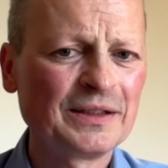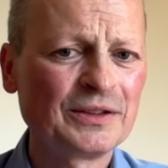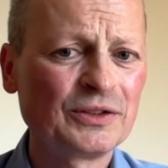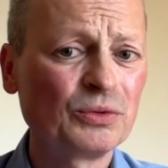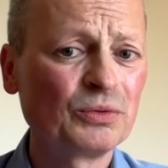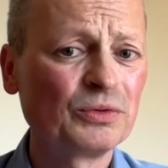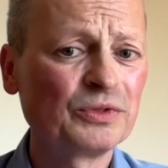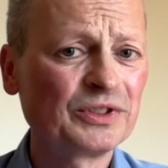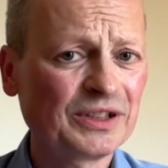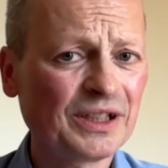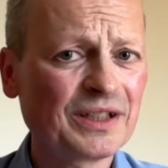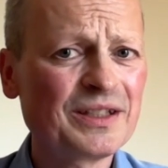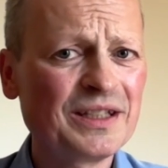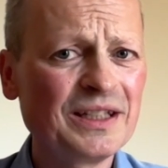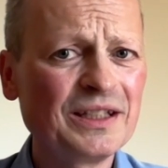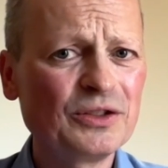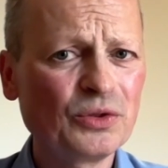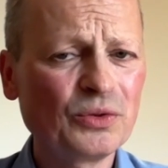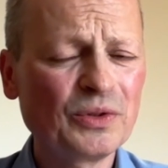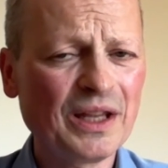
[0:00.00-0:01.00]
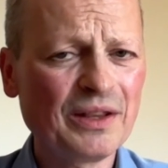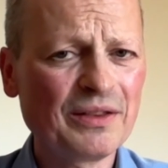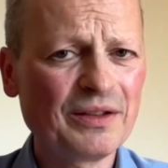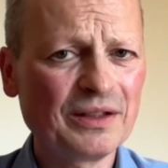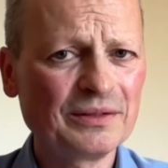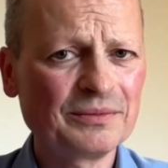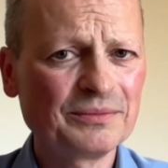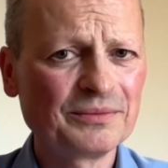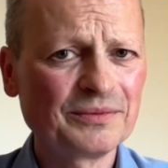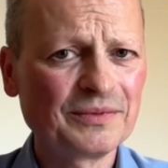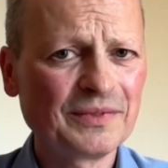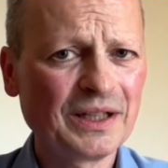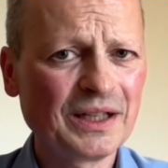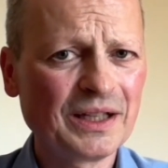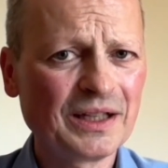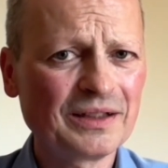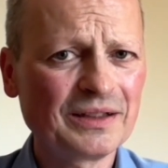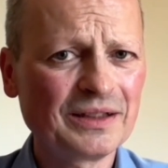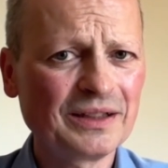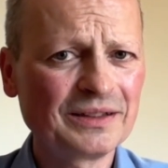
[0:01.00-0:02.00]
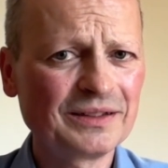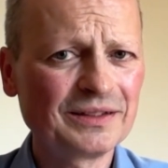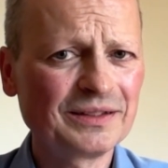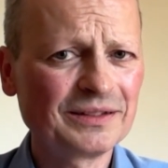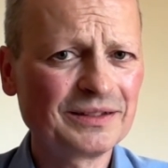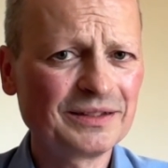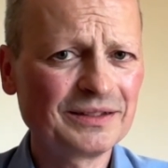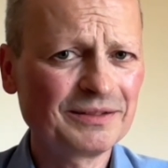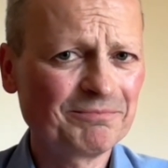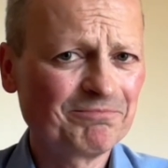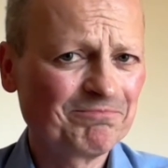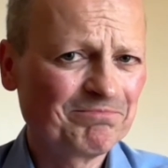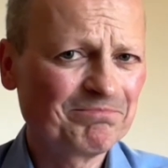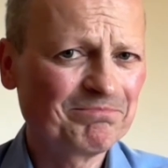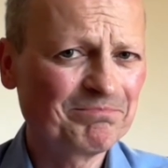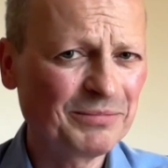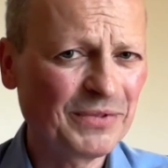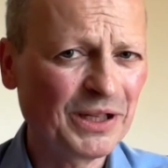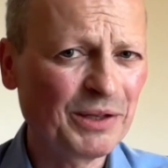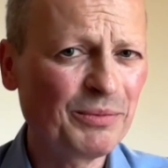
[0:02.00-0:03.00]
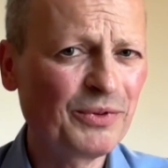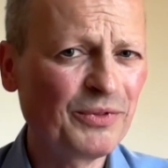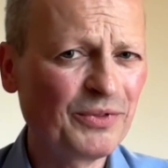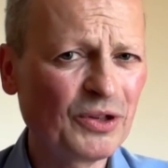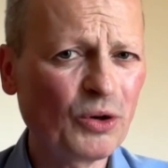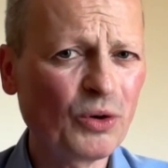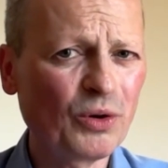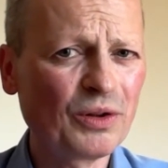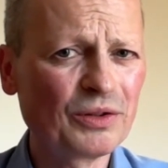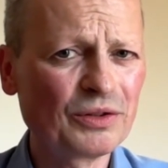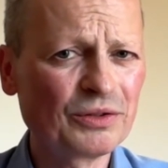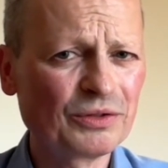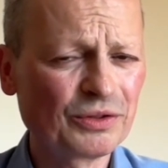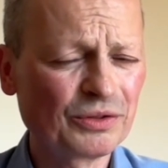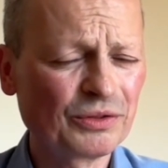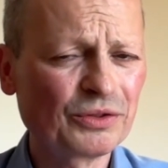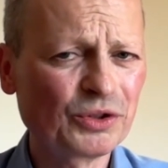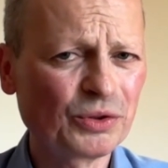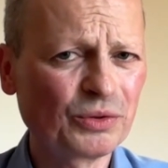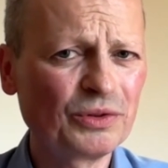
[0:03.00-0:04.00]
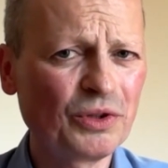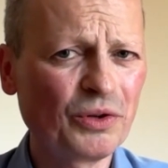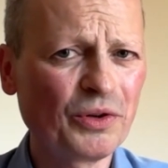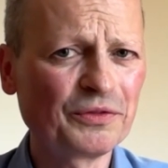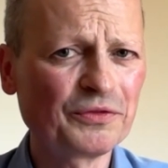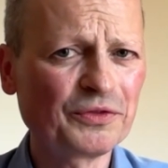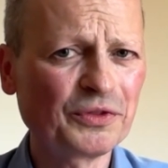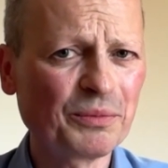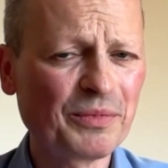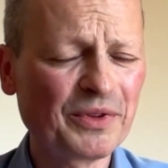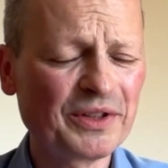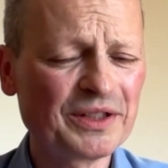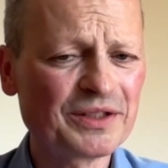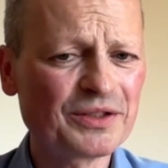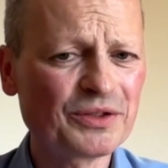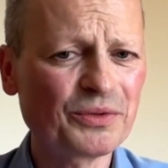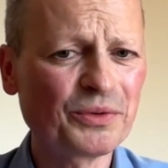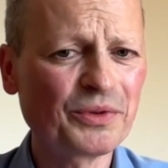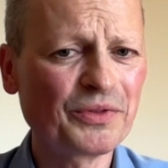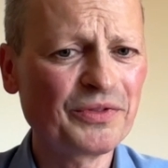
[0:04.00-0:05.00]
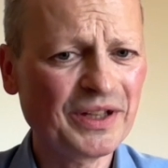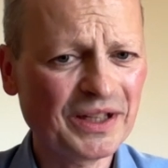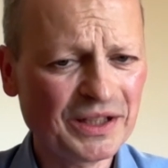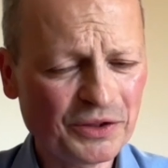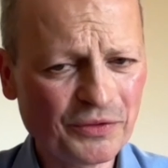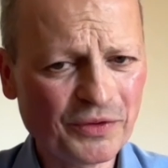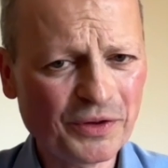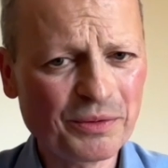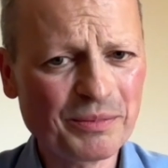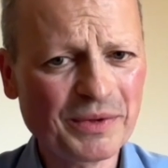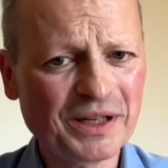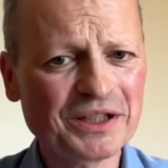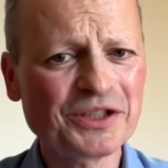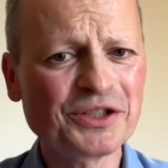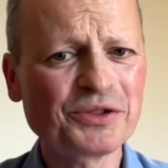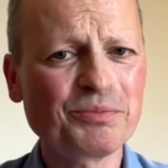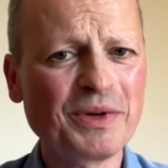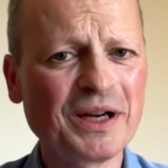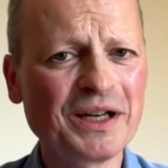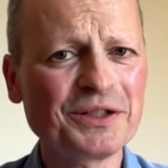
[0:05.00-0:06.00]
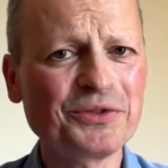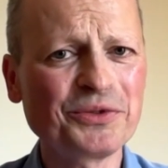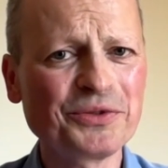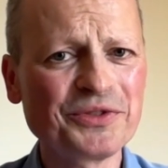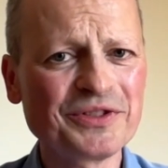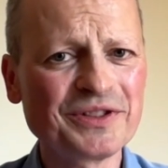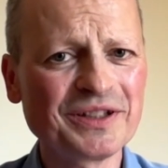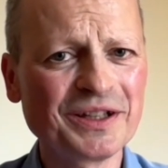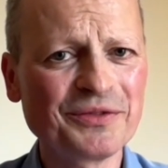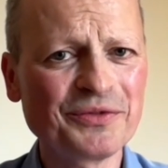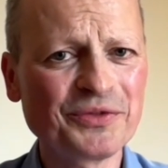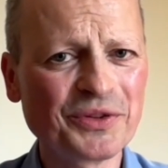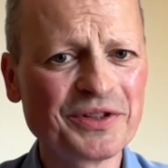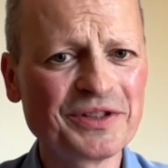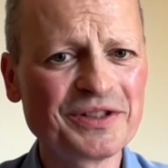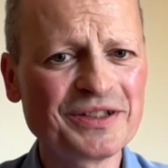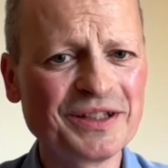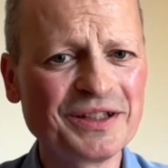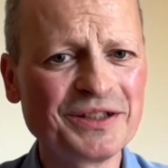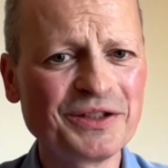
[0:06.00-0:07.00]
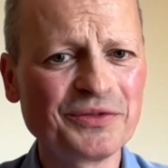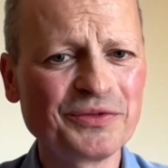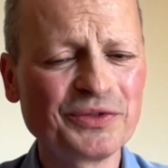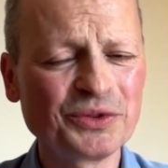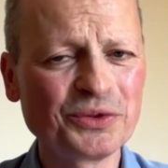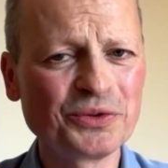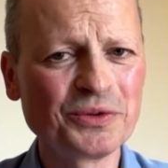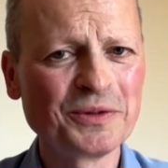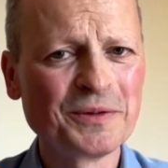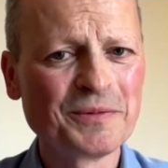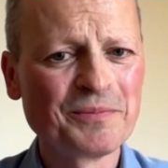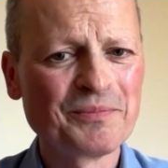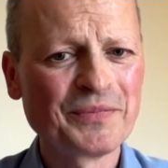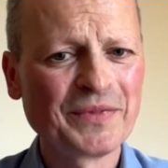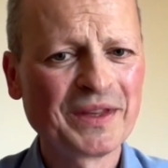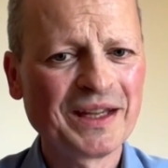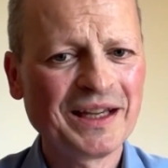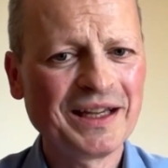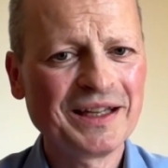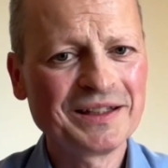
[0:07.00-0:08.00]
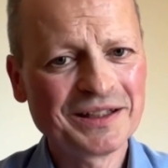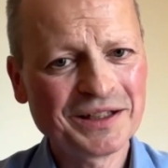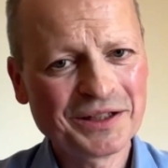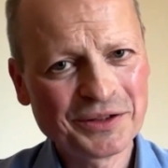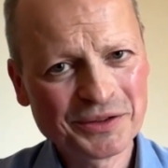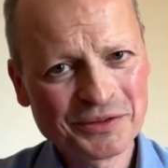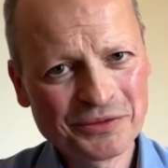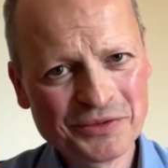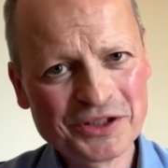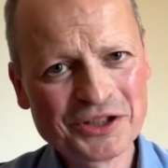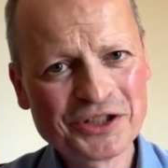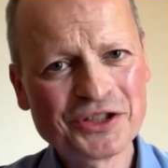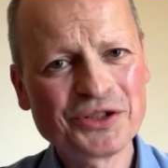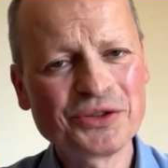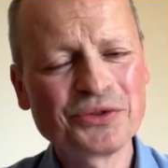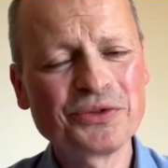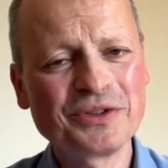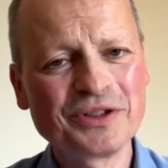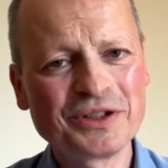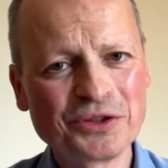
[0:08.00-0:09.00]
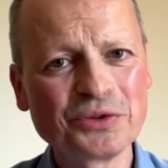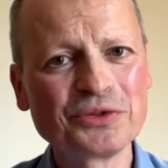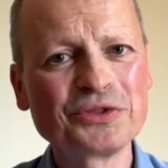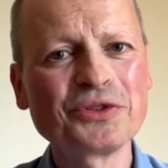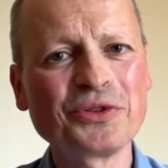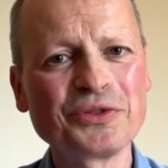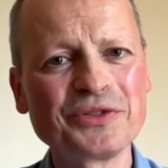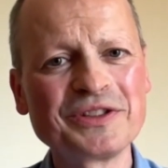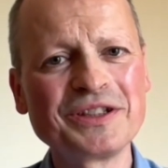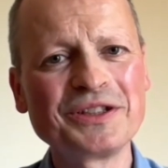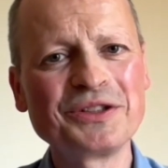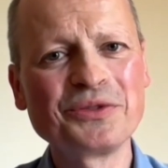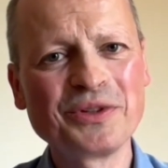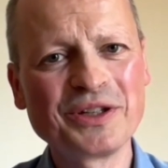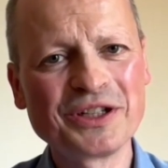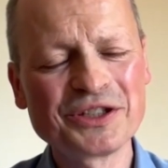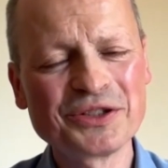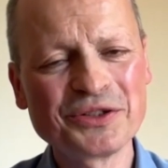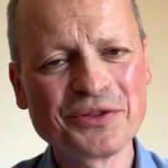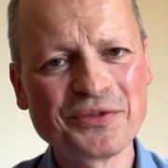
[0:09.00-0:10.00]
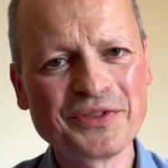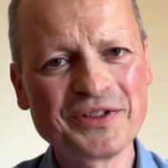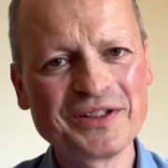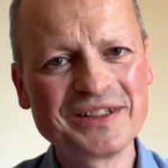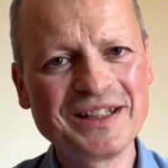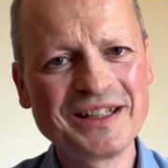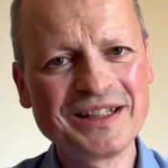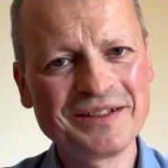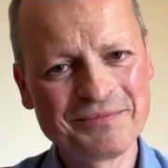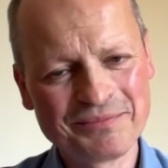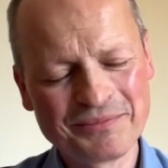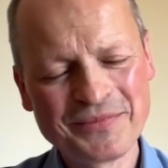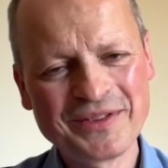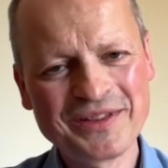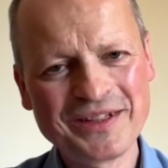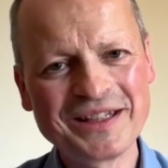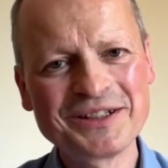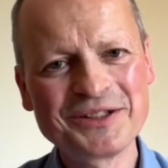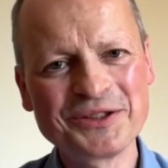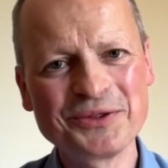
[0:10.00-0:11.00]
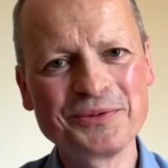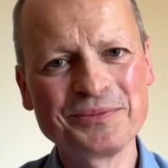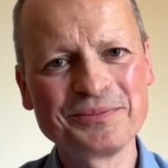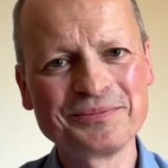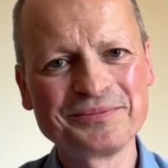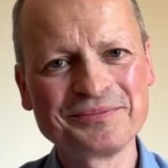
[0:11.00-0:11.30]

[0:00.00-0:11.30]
to succeed together. Yeah, and maybe we all should learn from this. So thank you very much, Markus, yeah, for this interview, and I wish you a good continuation of the day. Thank you.